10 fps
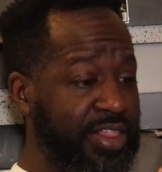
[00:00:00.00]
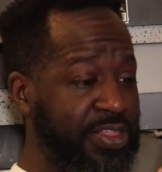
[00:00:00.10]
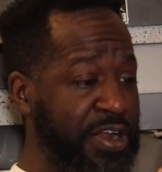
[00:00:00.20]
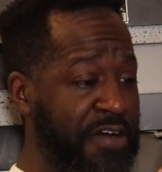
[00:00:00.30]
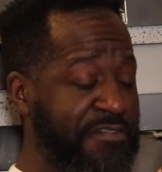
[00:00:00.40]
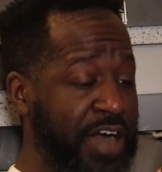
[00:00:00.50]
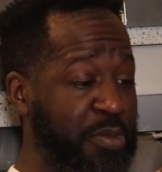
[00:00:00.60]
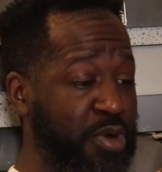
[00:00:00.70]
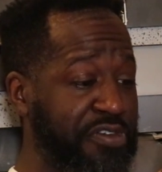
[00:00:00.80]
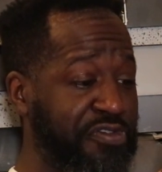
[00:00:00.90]
Then I'll
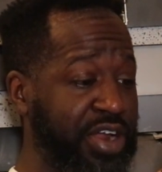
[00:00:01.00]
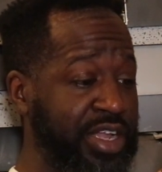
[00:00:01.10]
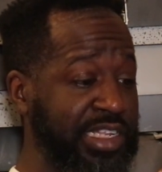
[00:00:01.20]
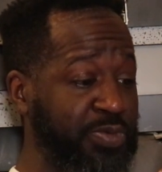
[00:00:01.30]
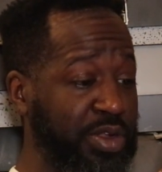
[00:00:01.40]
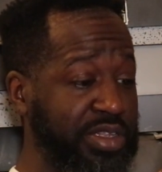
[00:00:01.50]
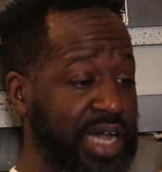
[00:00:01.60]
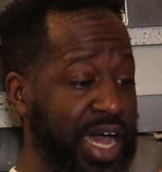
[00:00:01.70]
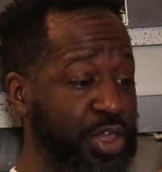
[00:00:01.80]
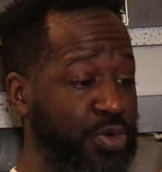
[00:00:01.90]
find more friends and we'll
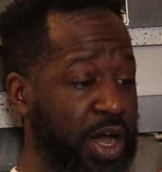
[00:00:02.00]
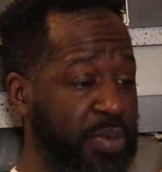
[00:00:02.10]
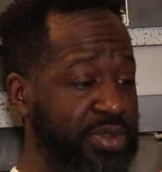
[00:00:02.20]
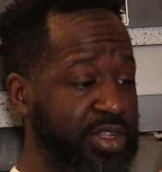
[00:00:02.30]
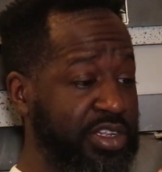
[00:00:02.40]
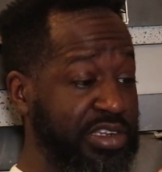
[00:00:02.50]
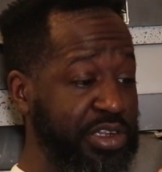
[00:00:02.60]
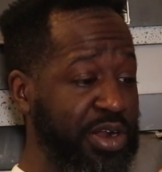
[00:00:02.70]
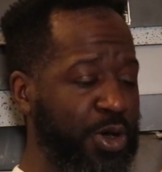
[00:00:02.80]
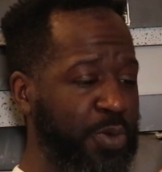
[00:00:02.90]
tie you up
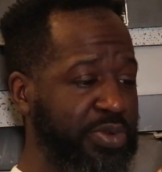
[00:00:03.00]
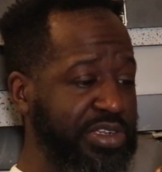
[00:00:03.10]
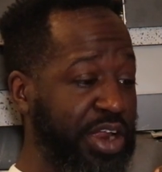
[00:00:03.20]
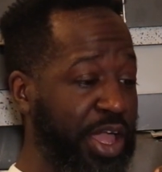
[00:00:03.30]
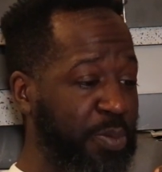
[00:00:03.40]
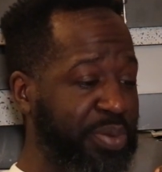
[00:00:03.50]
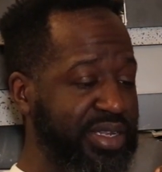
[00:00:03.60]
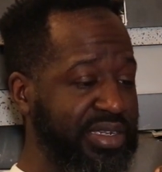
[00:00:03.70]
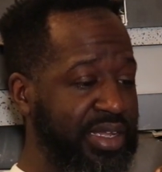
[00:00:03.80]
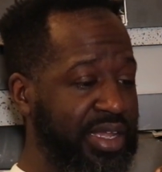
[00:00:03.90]
so you're
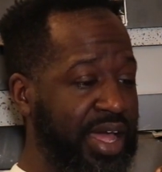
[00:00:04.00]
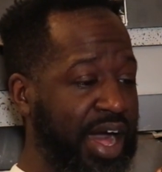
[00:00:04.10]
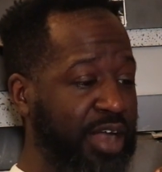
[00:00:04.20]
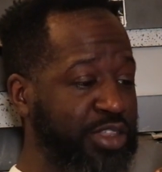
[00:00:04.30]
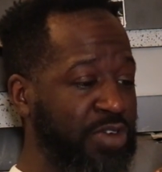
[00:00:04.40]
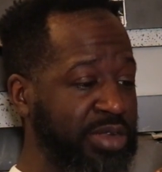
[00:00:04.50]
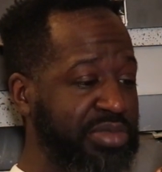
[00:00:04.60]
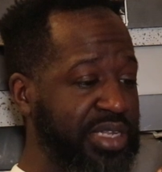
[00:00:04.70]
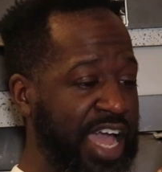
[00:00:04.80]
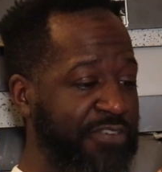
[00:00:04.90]
helpless. I'll direct
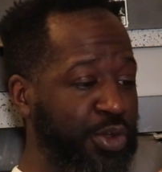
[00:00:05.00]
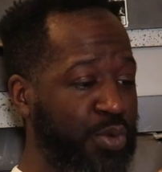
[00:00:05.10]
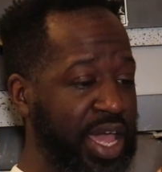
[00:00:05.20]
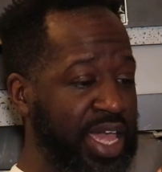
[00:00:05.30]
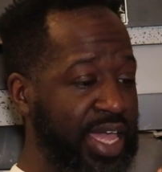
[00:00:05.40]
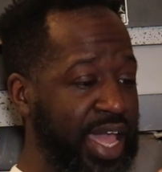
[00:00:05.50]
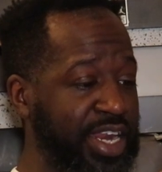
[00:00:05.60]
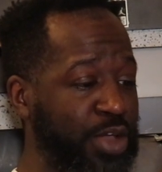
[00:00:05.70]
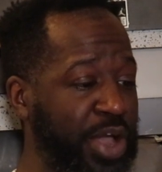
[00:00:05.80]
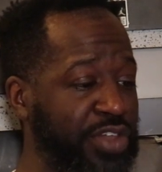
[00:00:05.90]
them to have their way,
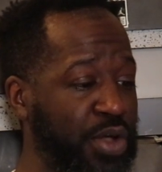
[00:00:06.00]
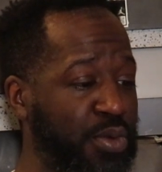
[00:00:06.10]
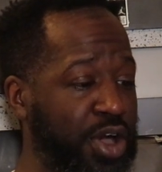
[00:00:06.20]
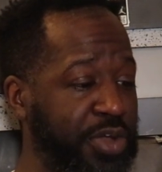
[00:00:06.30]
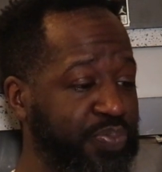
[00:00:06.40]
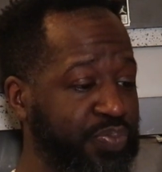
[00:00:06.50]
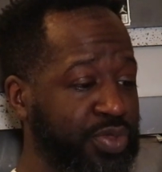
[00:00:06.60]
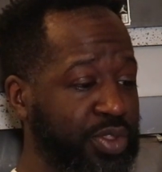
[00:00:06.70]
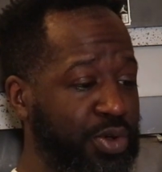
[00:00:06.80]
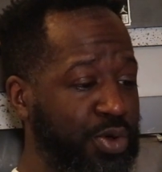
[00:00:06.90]
any way they want.
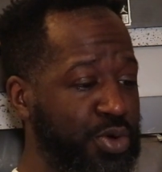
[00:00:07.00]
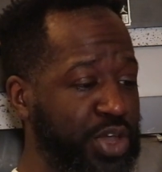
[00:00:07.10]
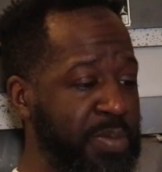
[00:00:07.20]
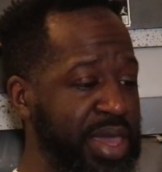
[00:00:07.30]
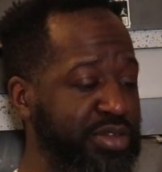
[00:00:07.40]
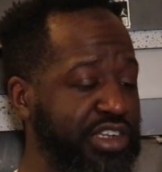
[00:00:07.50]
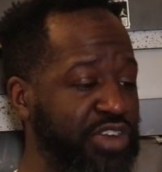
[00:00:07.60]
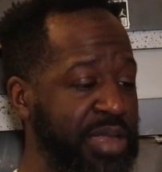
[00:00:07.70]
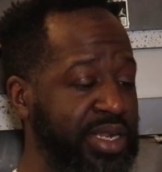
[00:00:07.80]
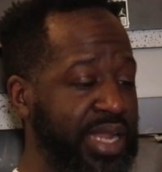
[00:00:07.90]
Who can make you
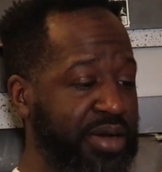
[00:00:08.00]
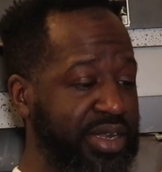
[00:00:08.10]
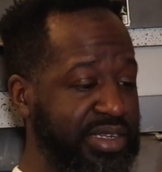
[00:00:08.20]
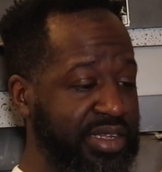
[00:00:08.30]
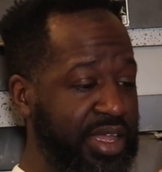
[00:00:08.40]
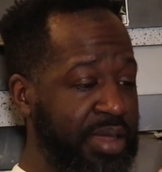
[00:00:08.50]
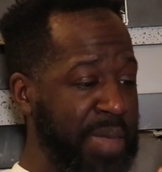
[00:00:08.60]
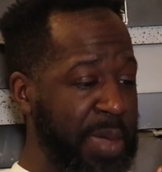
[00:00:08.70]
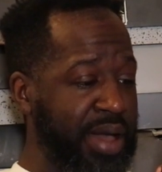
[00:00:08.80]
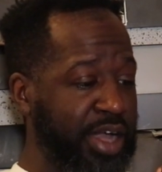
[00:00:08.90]
scream the loudest?
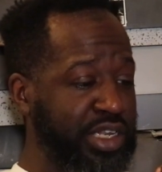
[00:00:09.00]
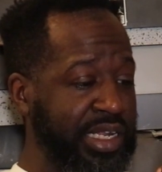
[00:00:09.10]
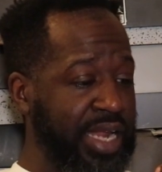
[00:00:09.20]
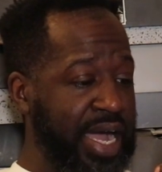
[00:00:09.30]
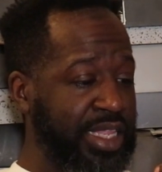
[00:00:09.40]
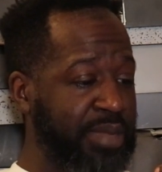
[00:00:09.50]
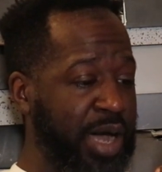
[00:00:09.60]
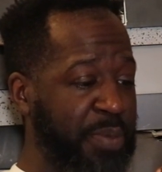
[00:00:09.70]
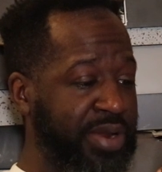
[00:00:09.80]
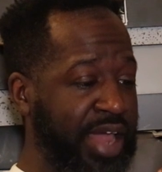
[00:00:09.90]
Maybe I'll just line
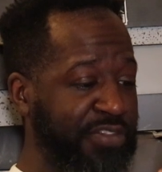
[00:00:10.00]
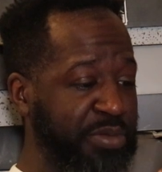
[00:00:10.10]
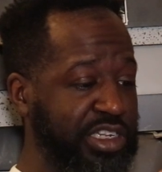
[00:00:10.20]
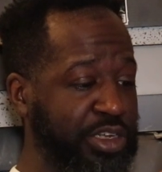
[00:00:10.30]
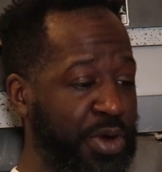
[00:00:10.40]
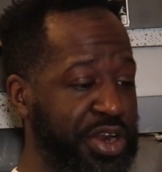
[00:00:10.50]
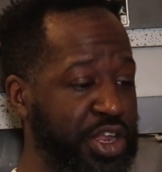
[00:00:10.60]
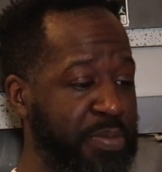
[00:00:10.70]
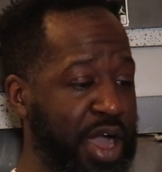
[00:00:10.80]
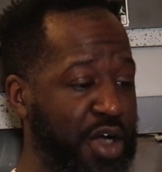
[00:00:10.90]
them up and have them squirt
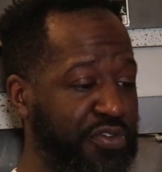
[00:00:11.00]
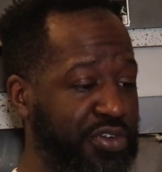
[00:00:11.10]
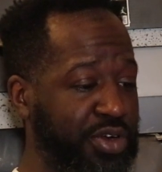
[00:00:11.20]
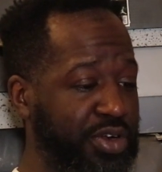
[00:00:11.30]
in your mouth,